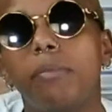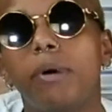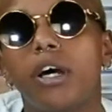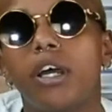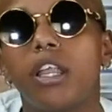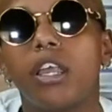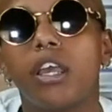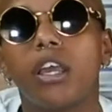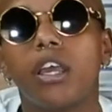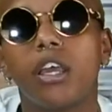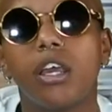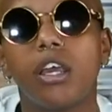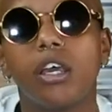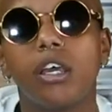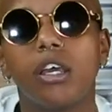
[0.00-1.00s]
but
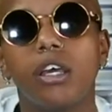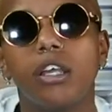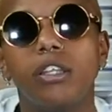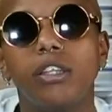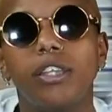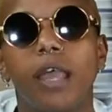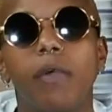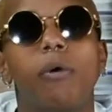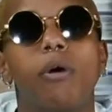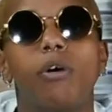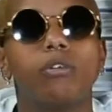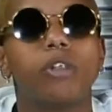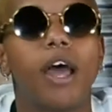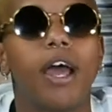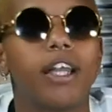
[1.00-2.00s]
they
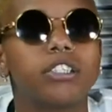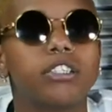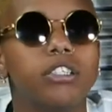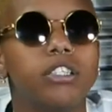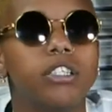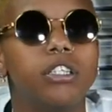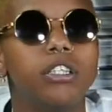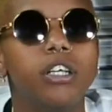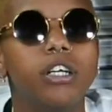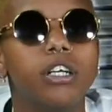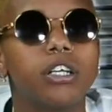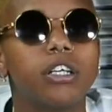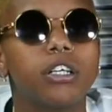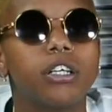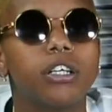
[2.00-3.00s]
won't actually look
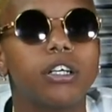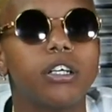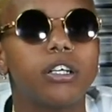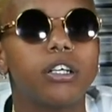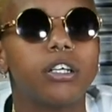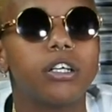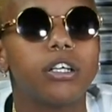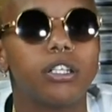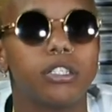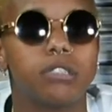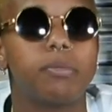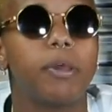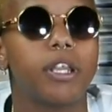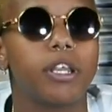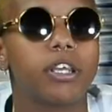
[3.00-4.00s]

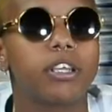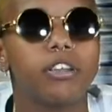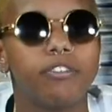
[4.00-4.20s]
Hispanic in the